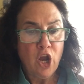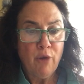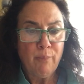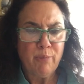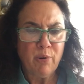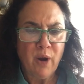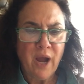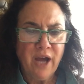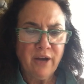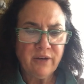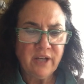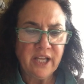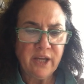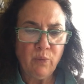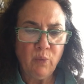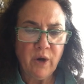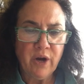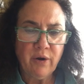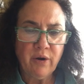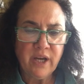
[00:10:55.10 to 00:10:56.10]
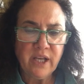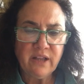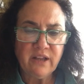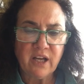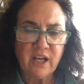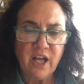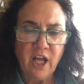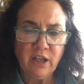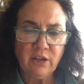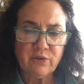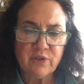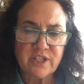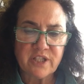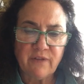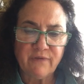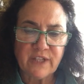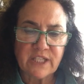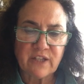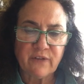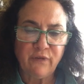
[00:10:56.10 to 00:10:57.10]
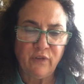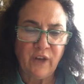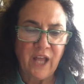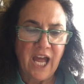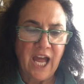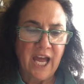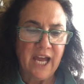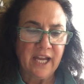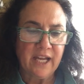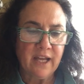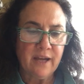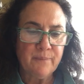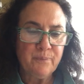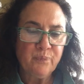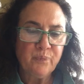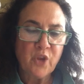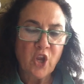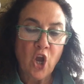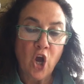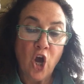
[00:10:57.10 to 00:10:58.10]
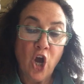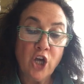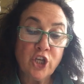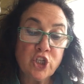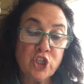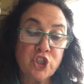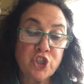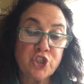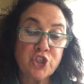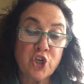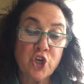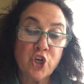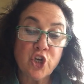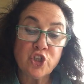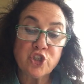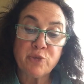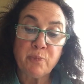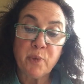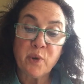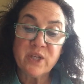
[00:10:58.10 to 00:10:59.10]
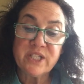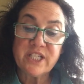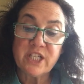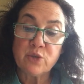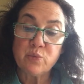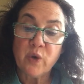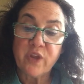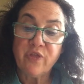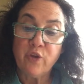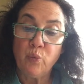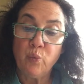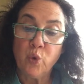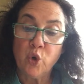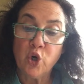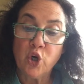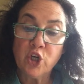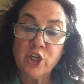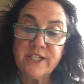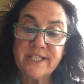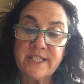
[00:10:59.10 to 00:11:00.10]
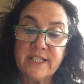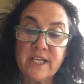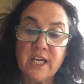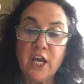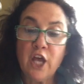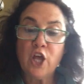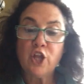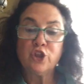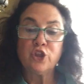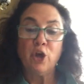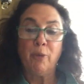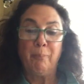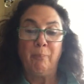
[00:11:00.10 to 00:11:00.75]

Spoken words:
Proudly wearing the colors of its flag, on a shirt printed with the words, the